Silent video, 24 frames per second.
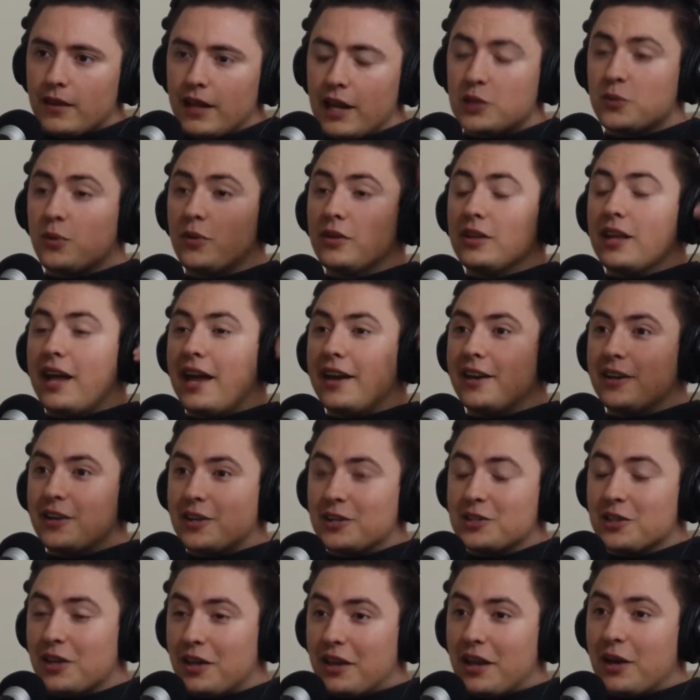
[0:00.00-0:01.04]
That's what
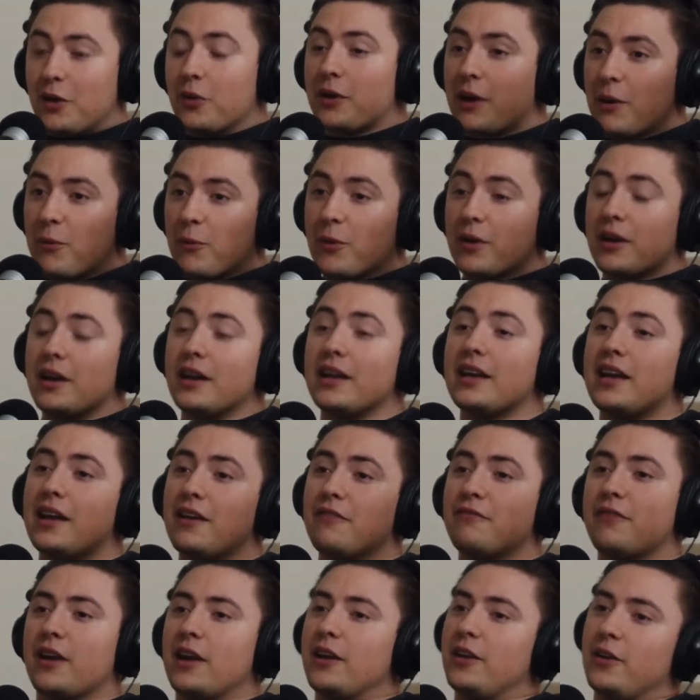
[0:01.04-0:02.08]
landed us on, like, okay, we're going to
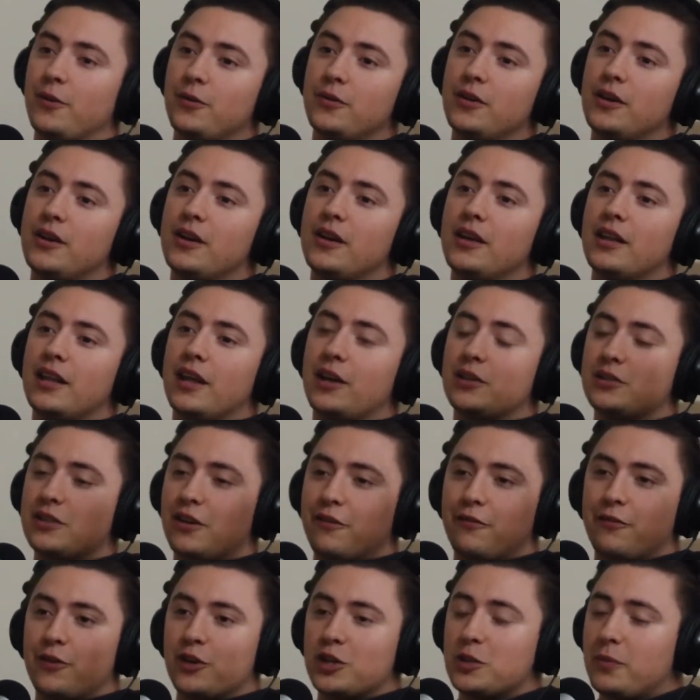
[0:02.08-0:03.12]
get a venue. That was
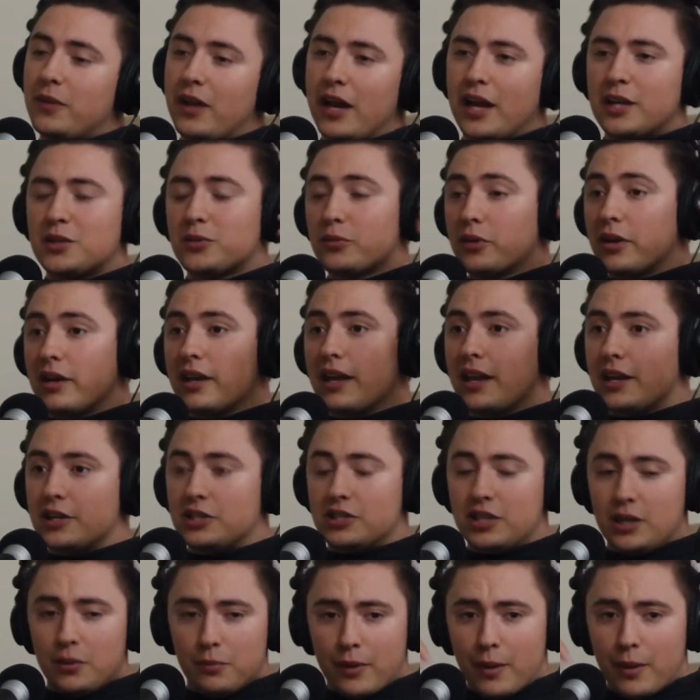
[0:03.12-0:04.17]
our first place. We're going to get
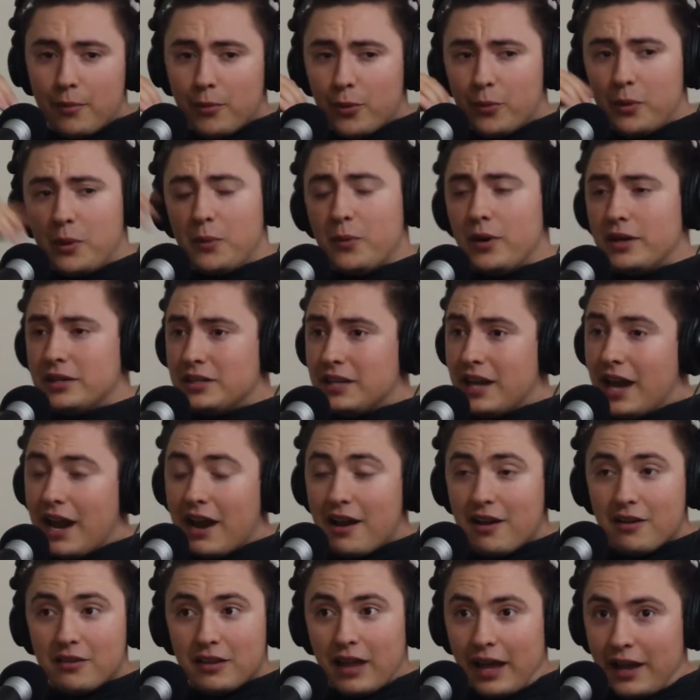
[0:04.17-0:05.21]
it cheap. Remember, we went to,
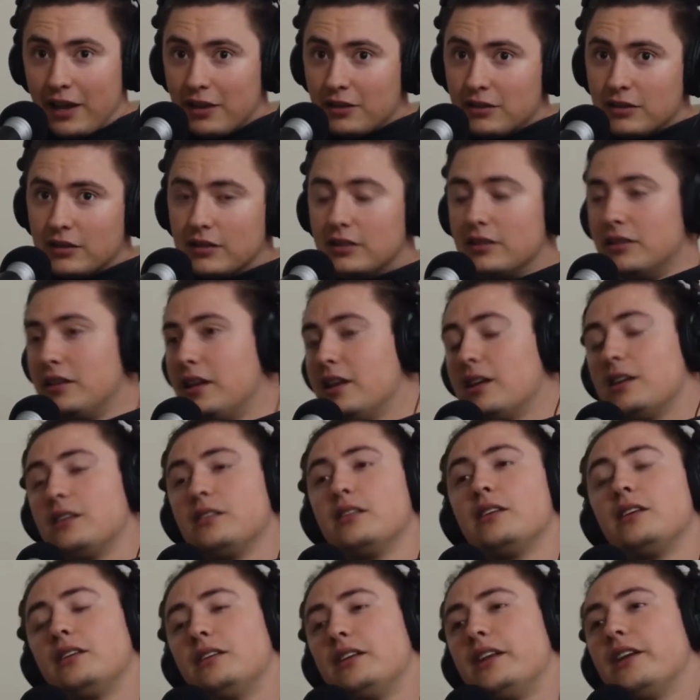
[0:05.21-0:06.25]
like,
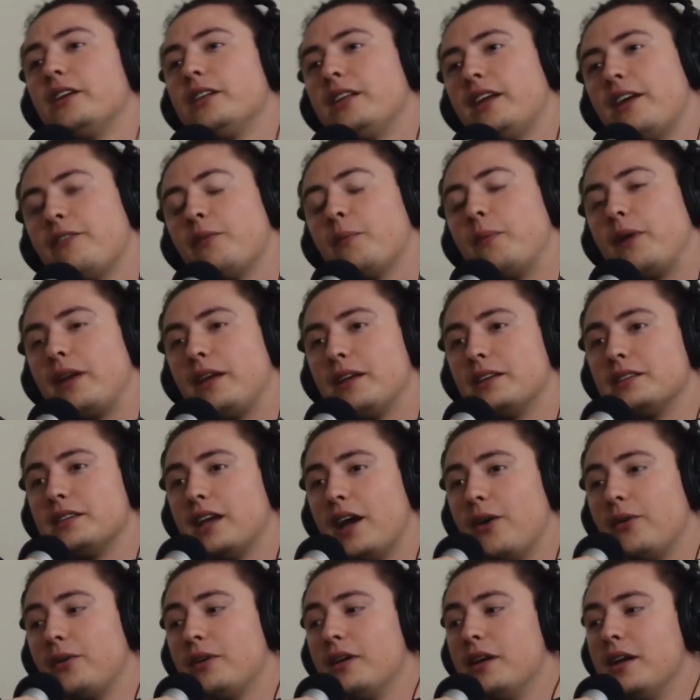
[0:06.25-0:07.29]
nearly everybody in
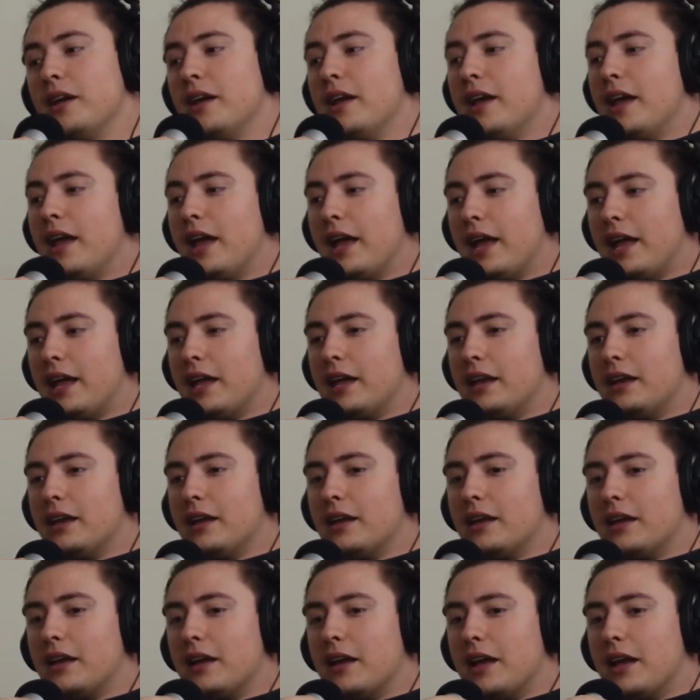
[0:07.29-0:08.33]
town,
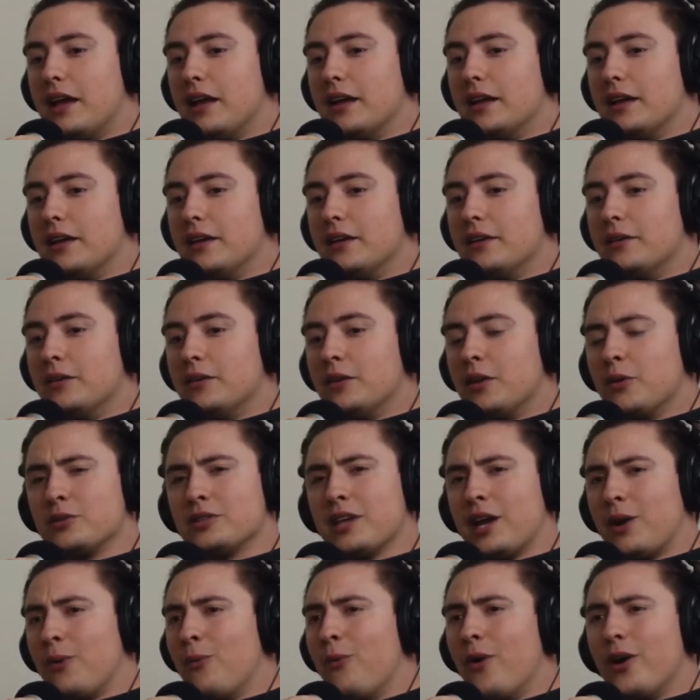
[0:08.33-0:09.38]
and there
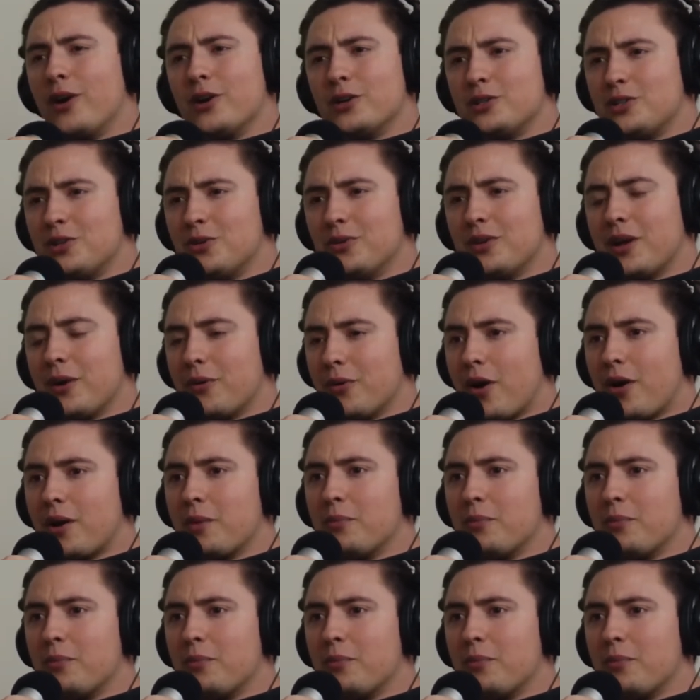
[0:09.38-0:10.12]
was, like, one or two that were